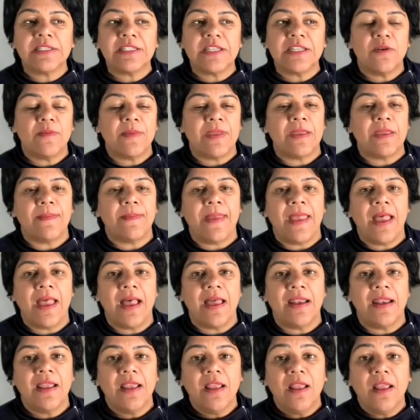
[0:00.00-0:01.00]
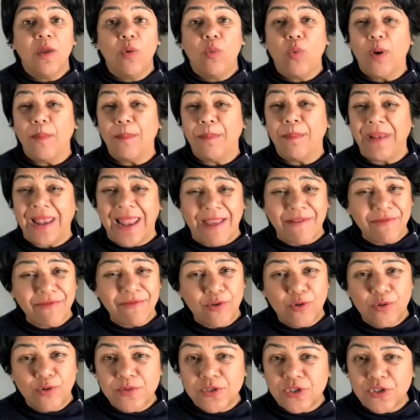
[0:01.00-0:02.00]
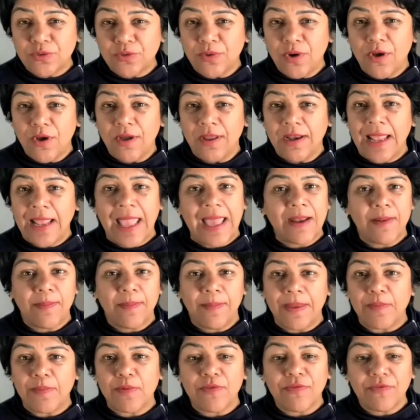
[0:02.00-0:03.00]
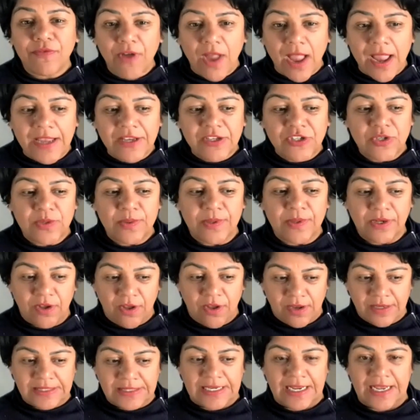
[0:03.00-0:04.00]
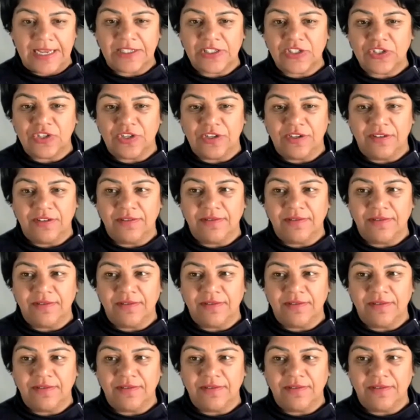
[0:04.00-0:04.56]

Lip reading: Tell me about what platforms you're on. How do people find you and contact you?